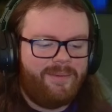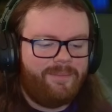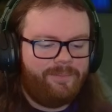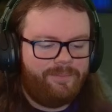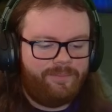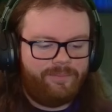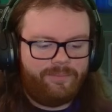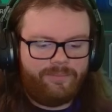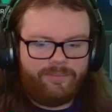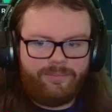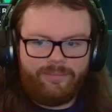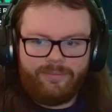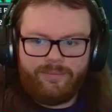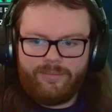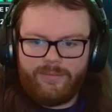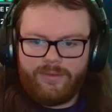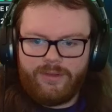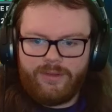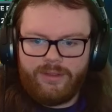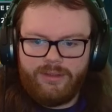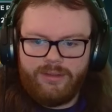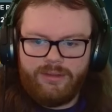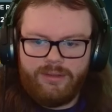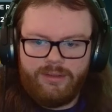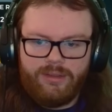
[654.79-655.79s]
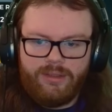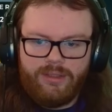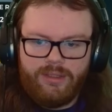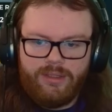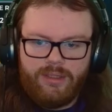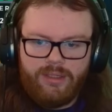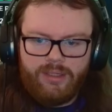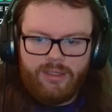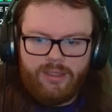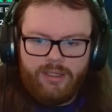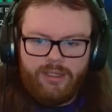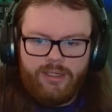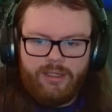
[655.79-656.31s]
Five,
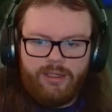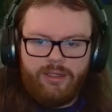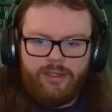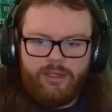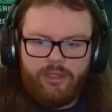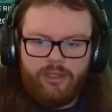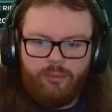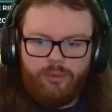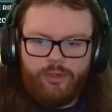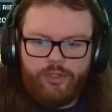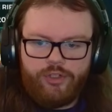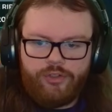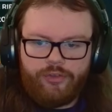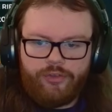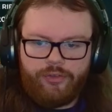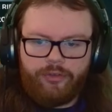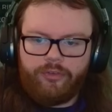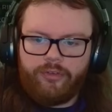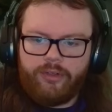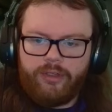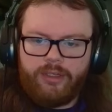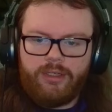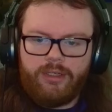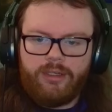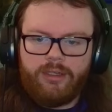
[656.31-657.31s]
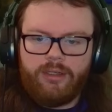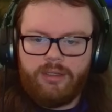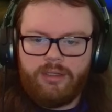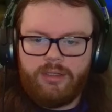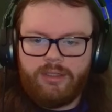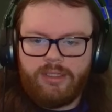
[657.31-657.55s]
four, we just three, uh,